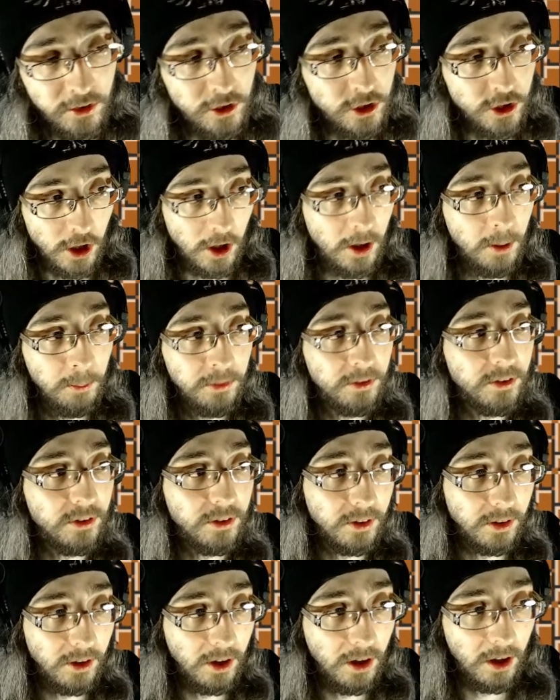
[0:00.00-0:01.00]
jumps
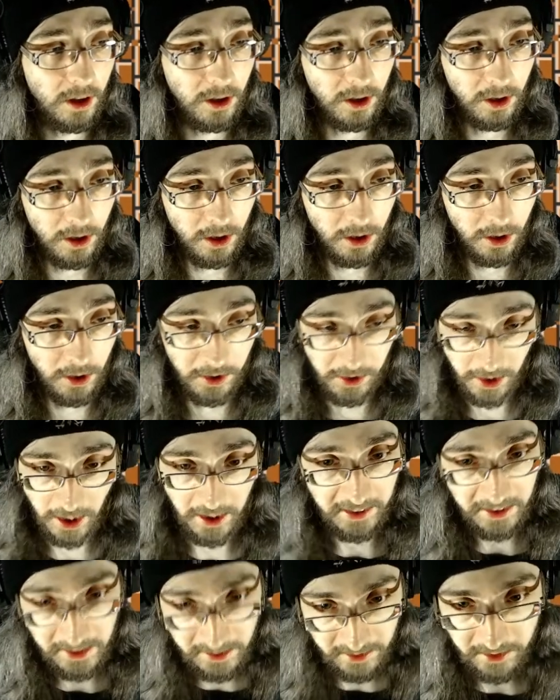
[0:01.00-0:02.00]
are
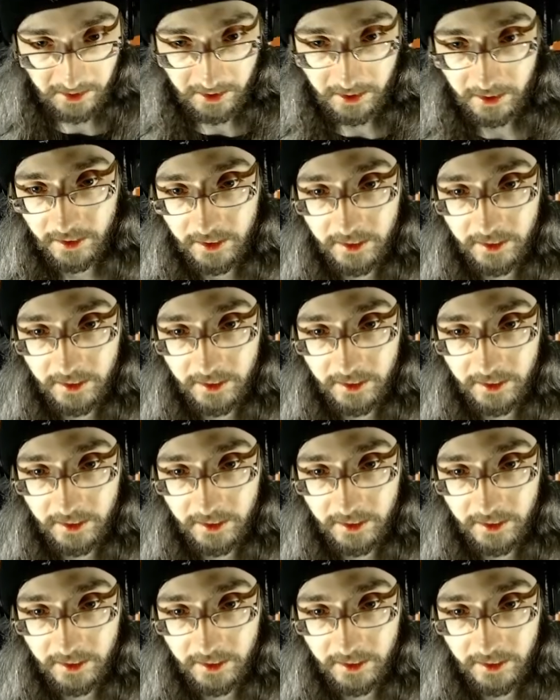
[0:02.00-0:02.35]
not easy.